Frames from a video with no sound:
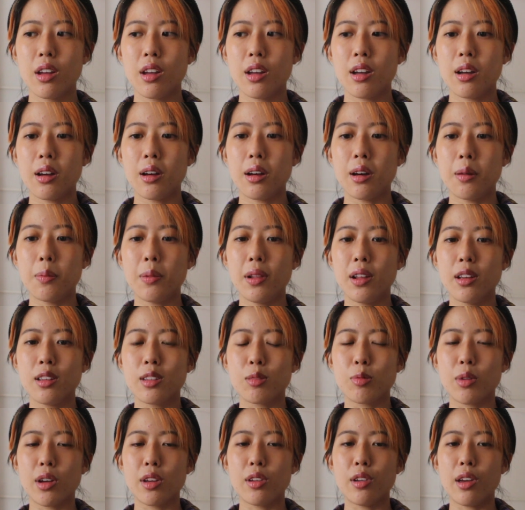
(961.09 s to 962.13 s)
a place
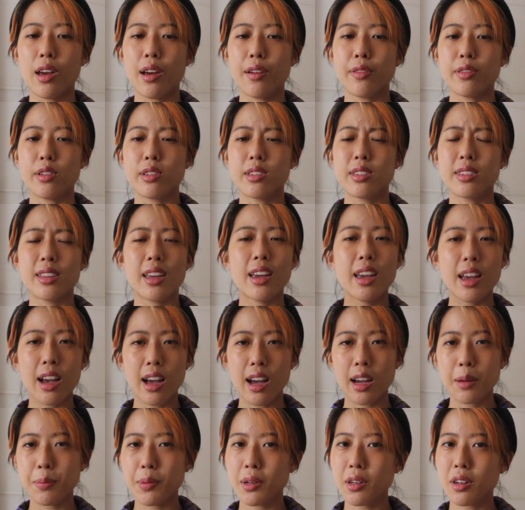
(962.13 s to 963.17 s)
where you have to stay
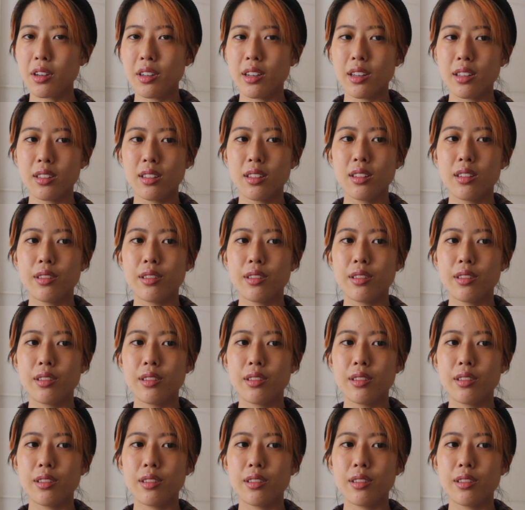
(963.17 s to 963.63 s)
hyper connected.